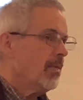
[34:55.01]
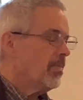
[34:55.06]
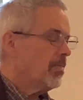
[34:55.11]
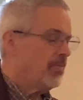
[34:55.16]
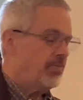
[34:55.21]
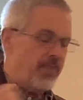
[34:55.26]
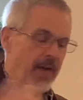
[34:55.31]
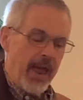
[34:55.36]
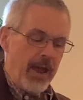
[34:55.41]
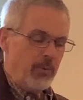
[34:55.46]

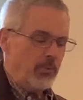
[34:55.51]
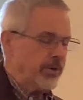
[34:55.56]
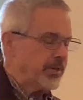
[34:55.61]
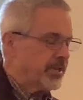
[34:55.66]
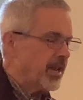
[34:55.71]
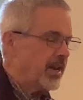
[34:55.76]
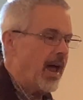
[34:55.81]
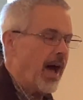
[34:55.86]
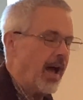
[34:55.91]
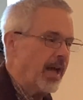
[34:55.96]
they would
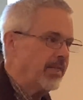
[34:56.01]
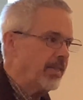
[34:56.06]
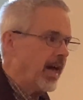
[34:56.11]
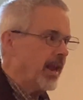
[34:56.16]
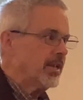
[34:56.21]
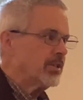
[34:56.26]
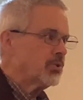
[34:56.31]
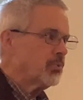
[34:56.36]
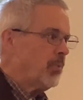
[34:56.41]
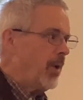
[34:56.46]
deny
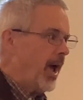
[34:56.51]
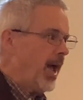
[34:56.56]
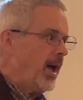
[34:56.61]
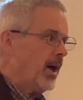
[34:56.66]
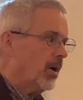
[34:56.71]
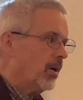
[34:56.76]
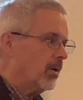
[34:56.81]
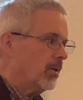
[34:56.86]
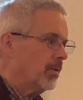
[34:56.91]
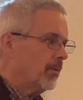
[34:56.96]
that as
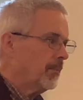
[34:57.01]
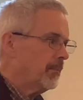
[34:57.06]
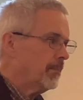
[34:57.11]
well.